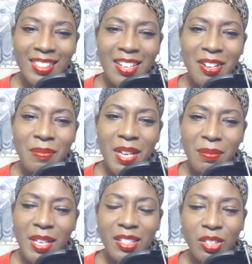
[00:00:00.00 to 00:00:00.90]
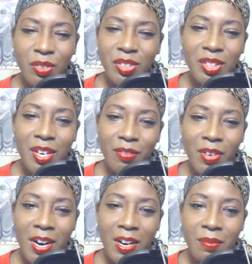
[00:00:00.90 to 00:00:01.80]
Oh, make us feel sorry for
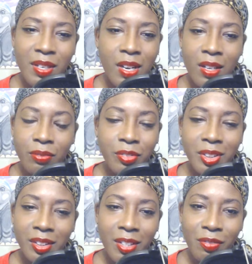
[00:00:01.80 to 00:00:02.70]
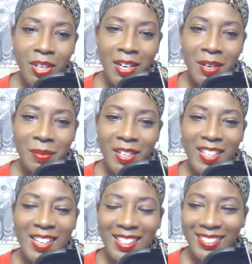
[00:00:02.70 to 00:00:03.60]
Iron Man. No, I don't feel sorry for Iron Man.
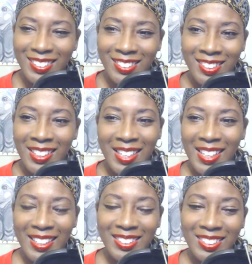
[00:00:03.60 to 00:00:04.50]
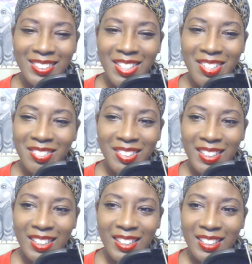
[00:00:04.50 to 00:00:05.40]
just no.
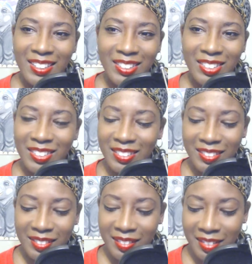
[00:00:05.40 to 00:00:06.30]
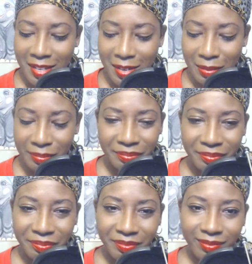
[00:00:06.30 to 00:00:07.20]
No.
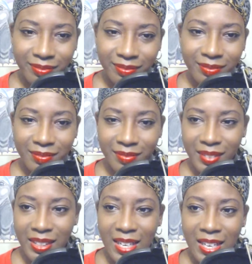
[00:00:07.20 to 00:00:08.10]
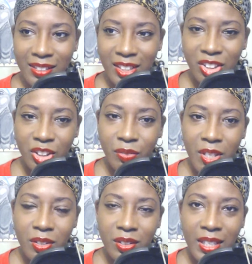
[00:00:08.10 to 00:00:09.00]
I just
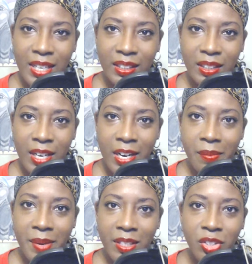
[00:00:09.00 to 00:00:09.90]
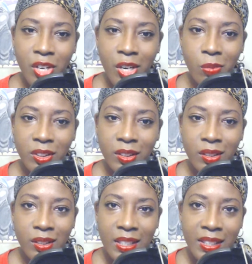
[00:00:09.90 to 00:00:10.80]
felt like Iron Man's daughter was
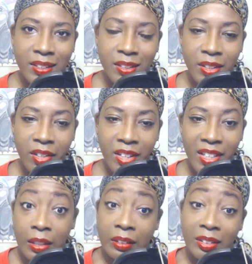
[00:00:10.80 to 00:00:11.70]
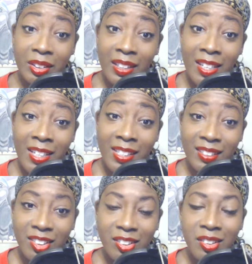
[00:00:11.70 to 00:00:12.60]
a unnecessary character. Sorry,
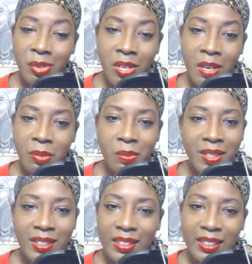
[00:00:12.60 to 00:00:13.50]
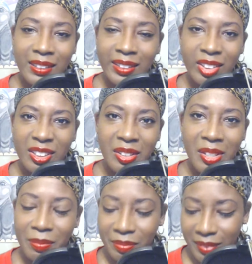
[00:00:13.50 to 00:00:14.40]
she's adorable, but just
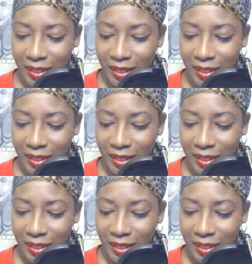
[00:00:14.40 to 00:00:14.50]
no.